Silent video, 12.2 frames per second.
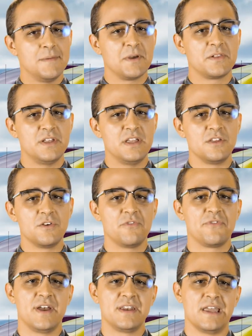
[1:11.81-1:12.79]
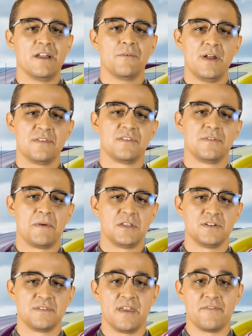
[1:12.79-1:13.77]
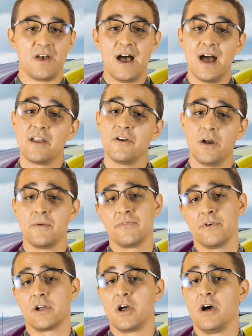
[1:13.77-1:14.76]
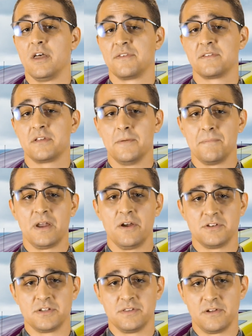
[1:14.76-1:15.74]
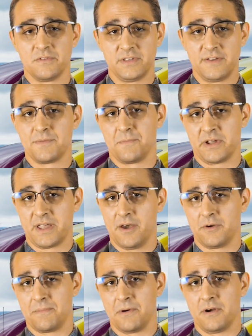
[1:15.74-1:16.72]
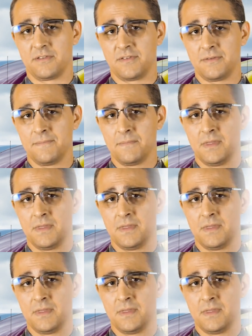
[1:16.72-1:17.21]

Typically, you'll find air ride suspensions have a higher upfront cost compared to their leaf spring counterparts.